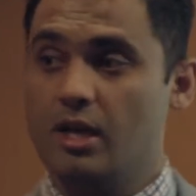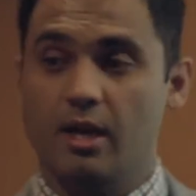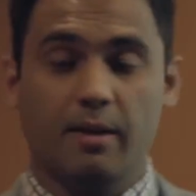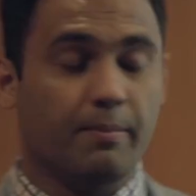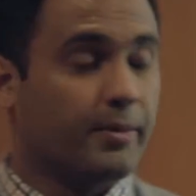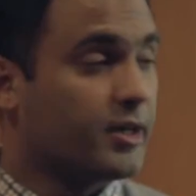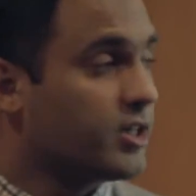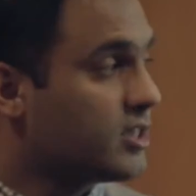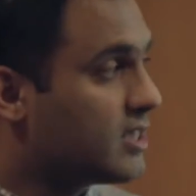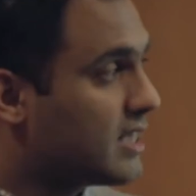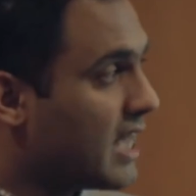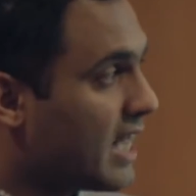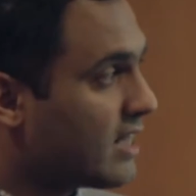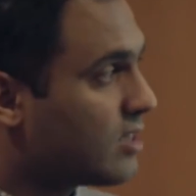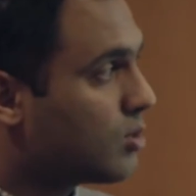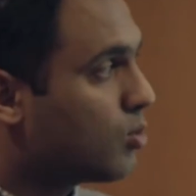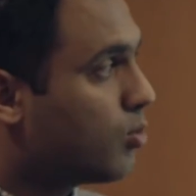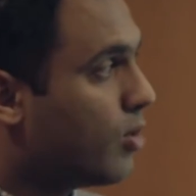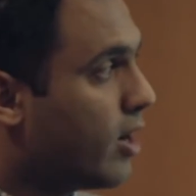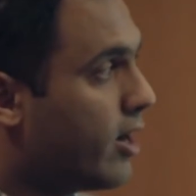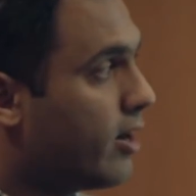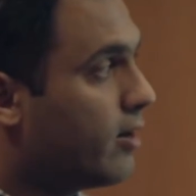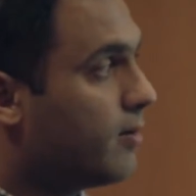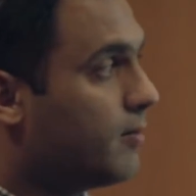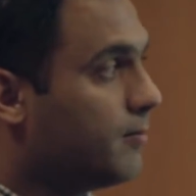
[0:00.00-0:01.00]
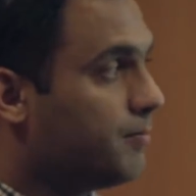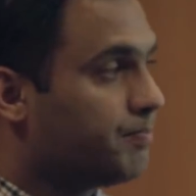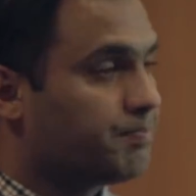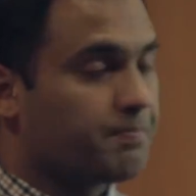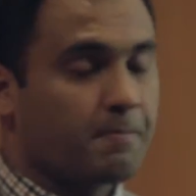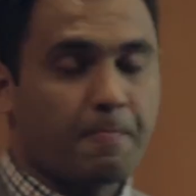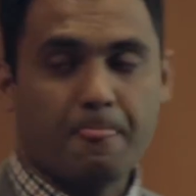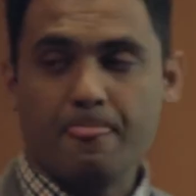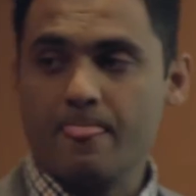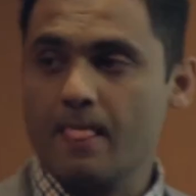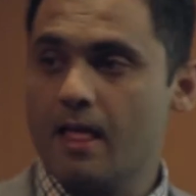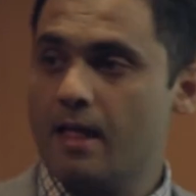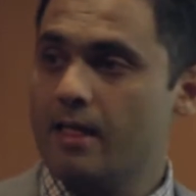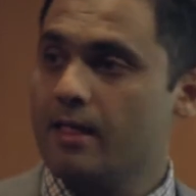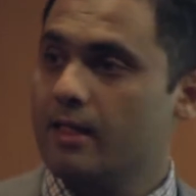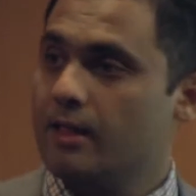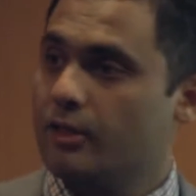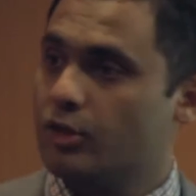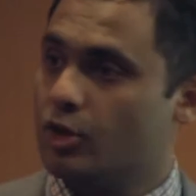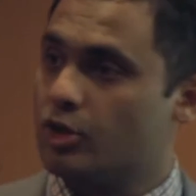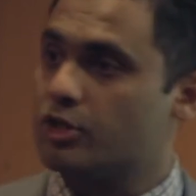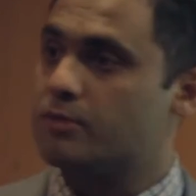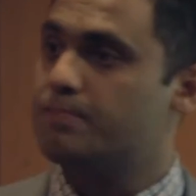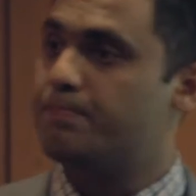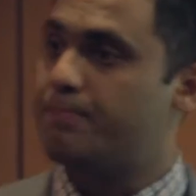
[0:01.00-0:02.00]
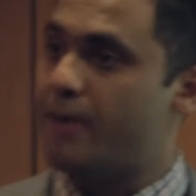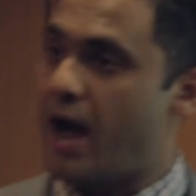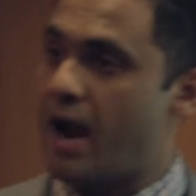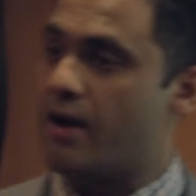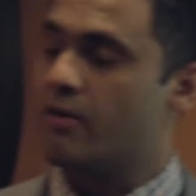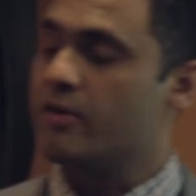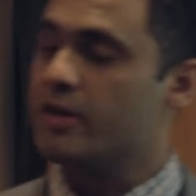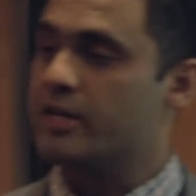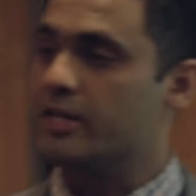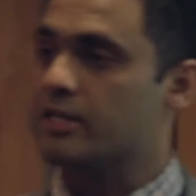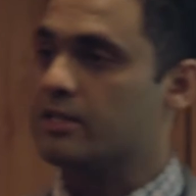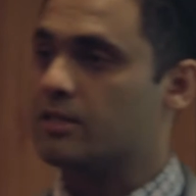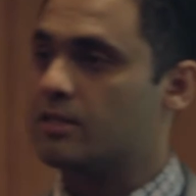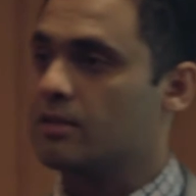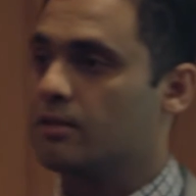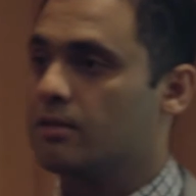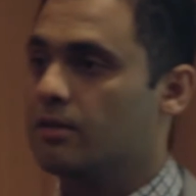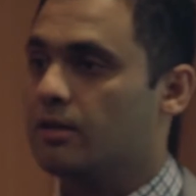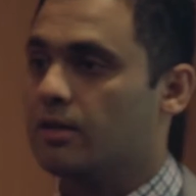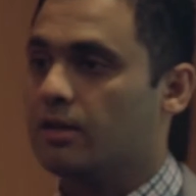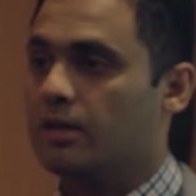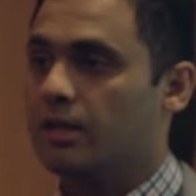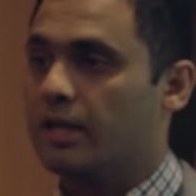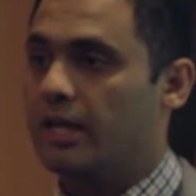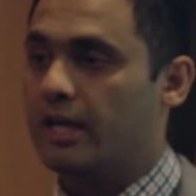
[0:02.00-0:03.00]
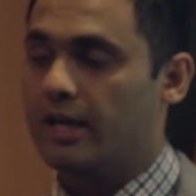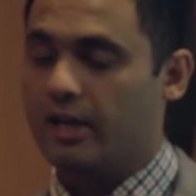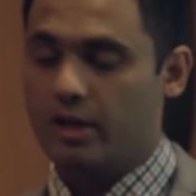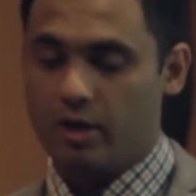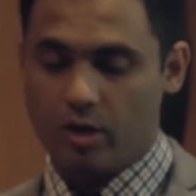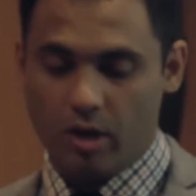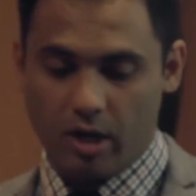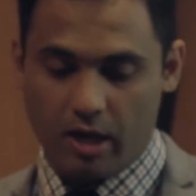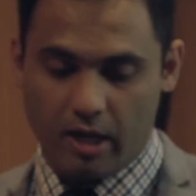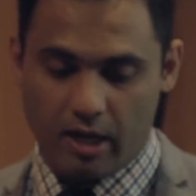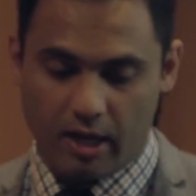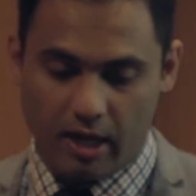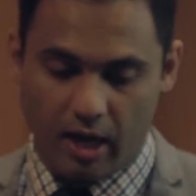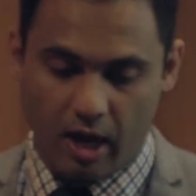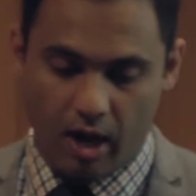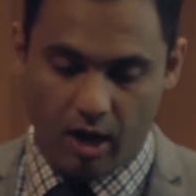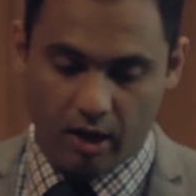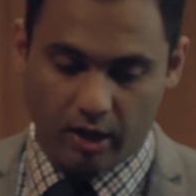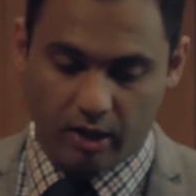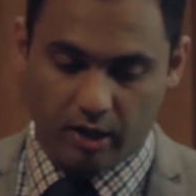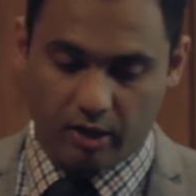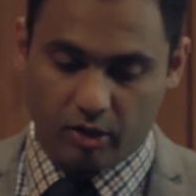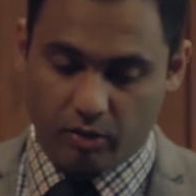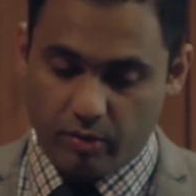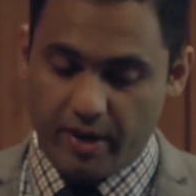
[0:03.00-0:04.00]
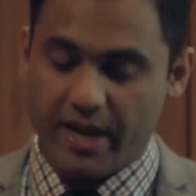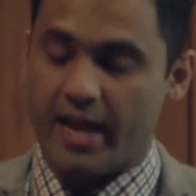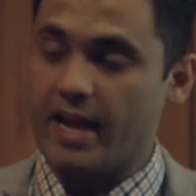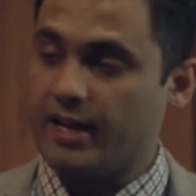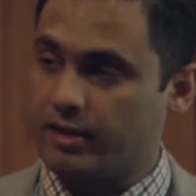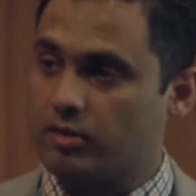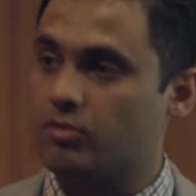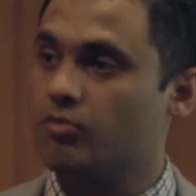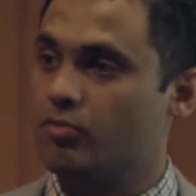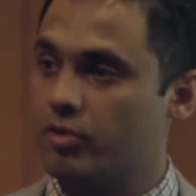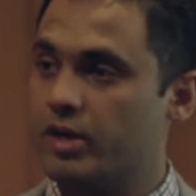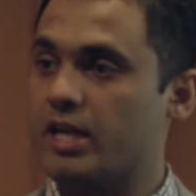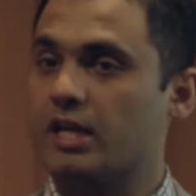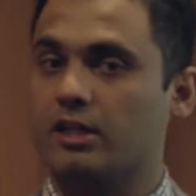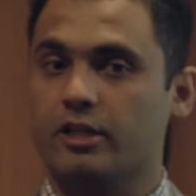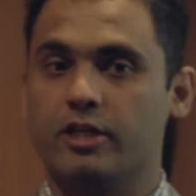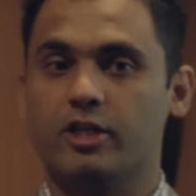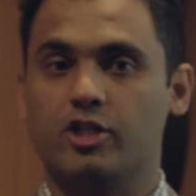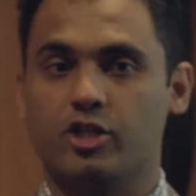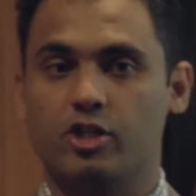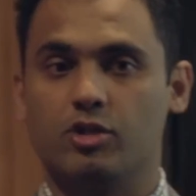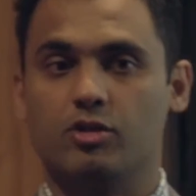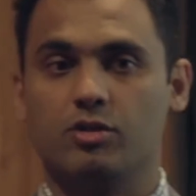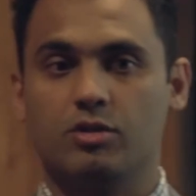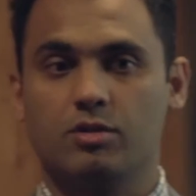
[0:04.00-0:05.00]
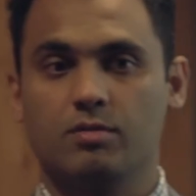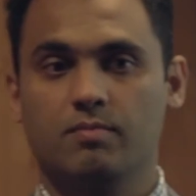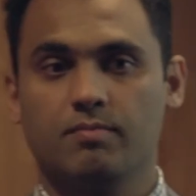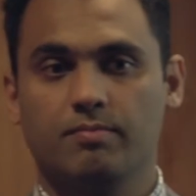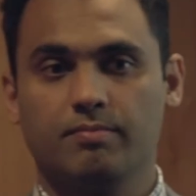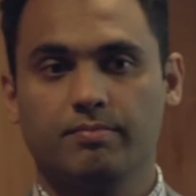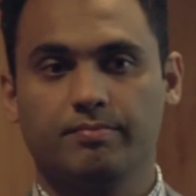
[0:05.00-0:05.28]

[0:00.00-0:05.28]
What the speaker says: Because that's where those barriers create real issues.